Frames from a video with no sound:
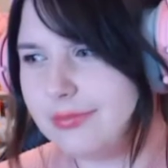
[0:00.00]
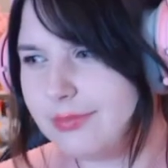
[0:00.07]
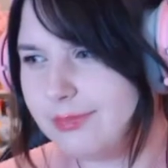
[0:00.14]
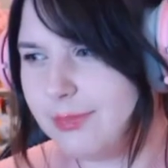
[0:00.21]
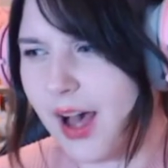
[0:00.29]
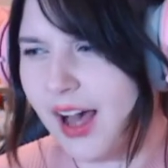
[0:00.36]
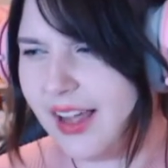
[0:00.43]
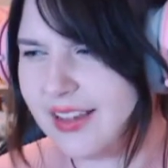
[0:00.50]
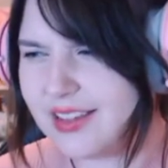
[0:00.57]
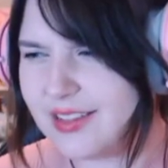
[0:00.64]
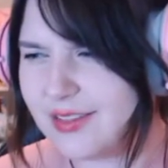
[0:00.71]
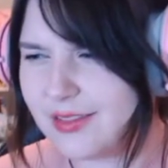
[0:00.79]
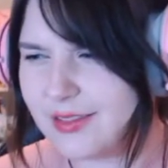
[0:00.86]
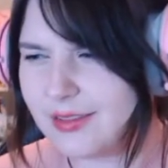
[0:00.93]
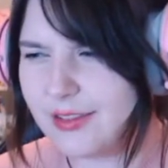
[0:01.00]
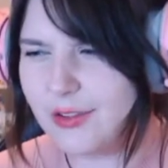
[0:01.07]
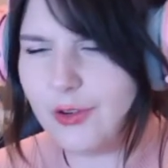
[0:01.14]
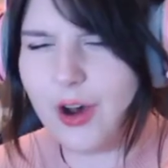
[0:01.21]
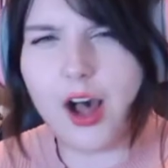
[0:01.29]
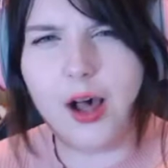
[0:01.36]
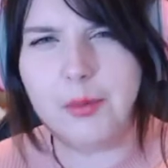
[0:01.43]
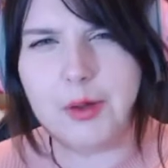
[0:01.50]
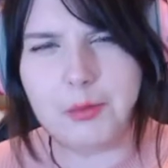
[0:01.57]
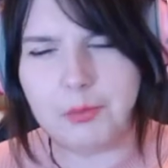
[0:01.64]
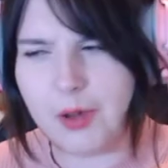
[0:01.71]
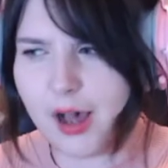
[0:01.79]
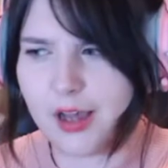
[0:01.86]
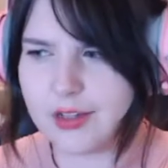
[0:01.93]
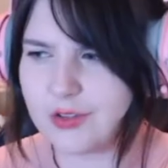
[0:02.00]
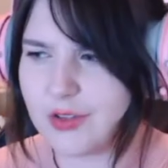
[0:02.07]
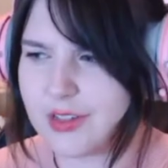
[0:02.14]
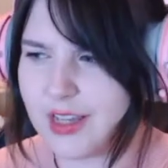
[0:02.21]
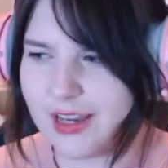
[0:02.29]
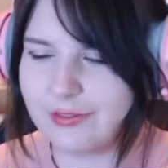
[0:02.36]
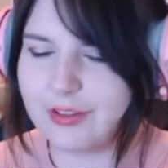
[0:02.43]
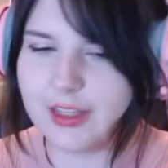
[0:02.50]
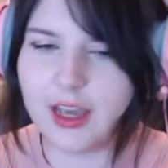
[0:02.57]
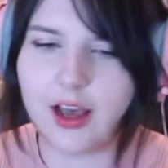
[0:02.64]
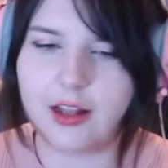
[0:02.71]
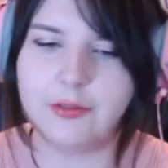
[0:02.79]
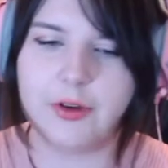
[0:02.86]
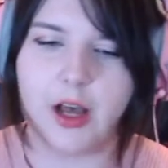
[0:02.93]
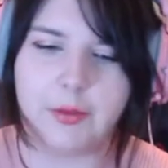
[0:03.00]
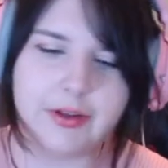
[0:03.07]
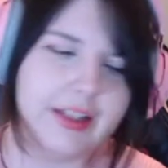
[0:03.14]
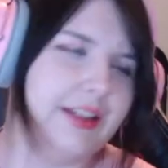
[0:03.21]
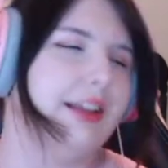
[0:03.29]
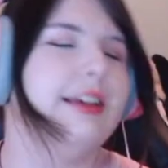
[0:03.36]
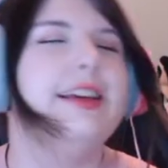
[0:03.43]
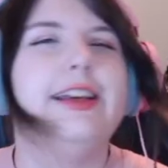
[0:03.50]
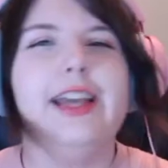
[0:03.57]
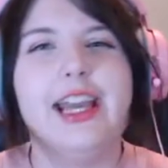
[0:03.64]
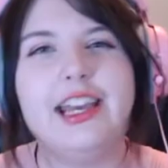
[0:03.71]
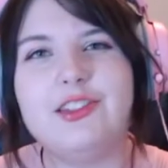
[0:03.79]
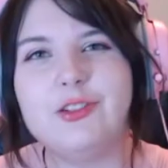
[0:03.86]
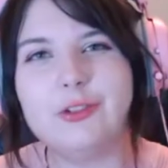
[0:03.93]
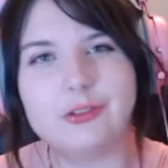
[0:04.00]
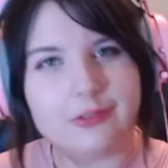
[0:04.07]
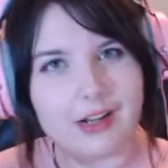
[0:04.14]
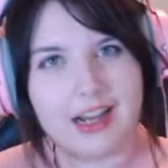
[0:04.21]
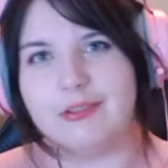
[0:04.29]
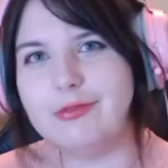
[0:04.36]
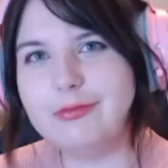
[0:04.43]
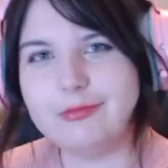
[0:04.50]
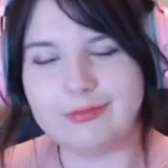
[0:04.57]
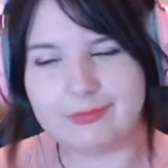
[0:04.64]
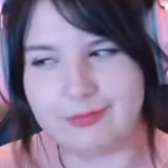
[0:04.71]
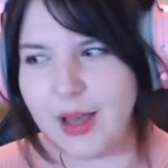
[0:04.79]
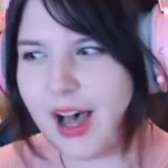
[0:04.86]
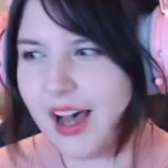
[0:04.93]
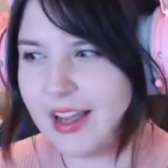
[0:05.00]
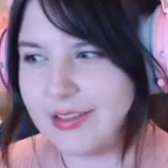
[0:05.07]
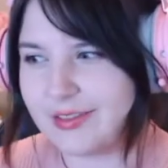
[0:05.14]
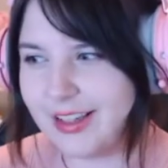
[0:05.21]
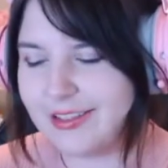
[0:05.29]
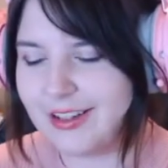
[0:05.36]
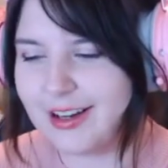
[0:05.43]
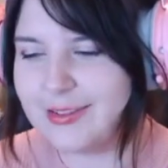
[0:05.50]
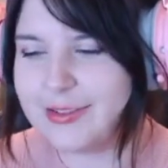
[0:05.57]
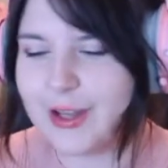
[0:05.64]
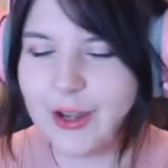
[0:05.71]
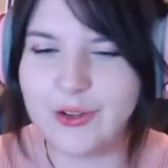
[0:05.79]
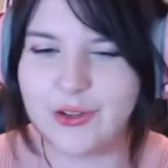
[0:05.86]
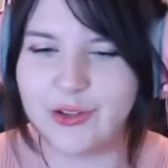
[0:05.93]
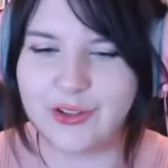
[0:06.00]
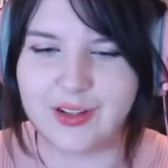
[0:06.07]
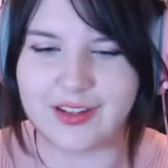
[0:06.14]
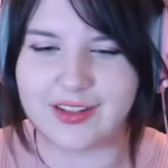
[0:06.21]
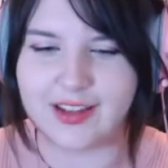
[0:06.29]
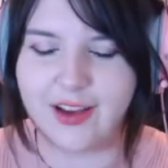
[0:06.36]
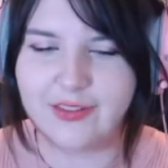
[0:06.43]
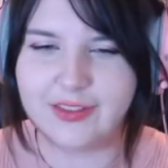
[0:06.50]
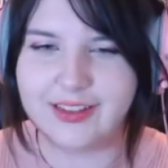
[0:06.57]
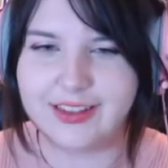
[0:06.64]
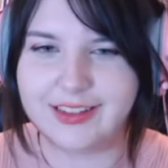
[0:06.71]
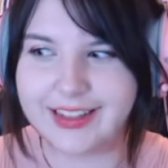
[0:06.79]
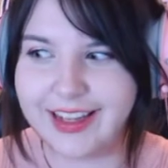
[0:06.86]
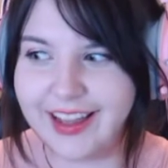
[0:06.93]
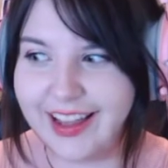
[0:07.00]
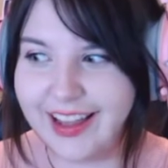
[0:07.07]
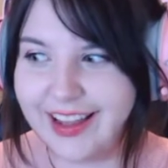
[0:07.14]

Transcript: pass, your armor pass or something for the Isle of Armor. And then like, here's your crown pass, like Crown tundra and stuff. And I was like, oh.